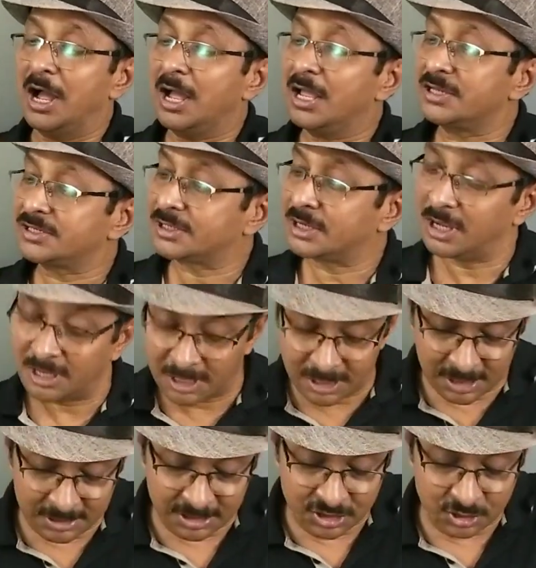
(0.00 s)
ask
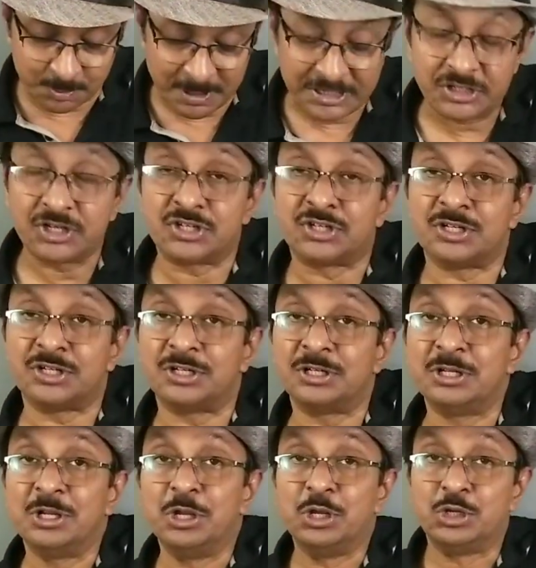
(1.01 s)
the spectator
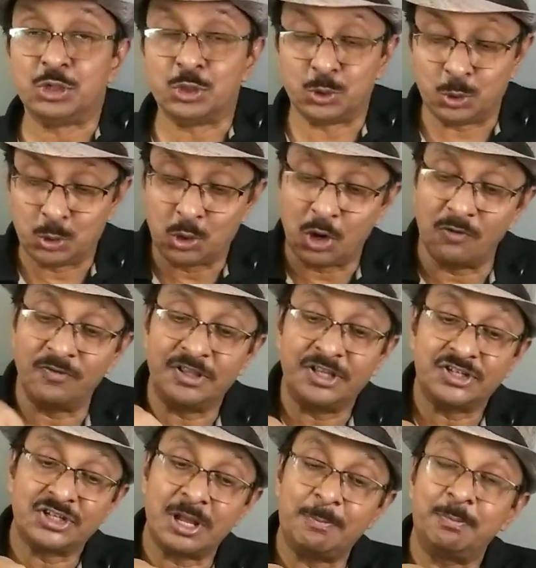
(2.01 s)
to cover
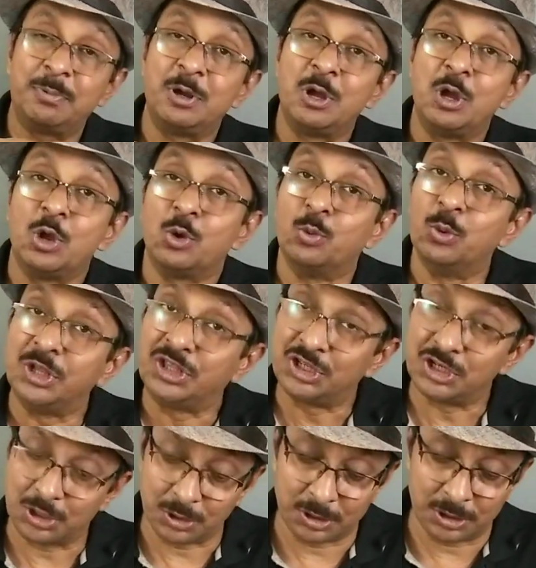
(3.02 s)
this up with
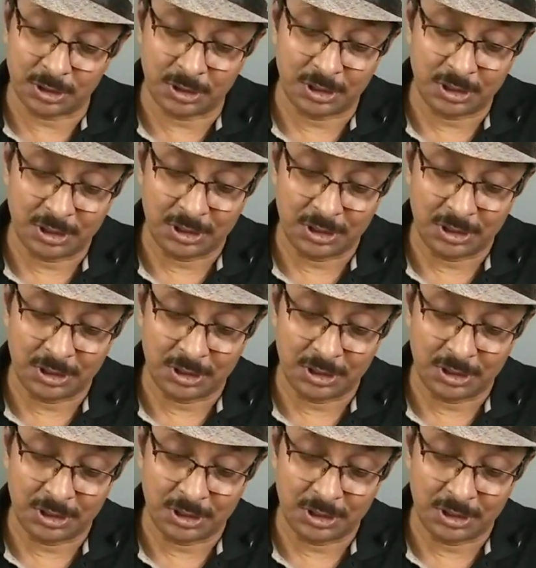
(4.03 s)
your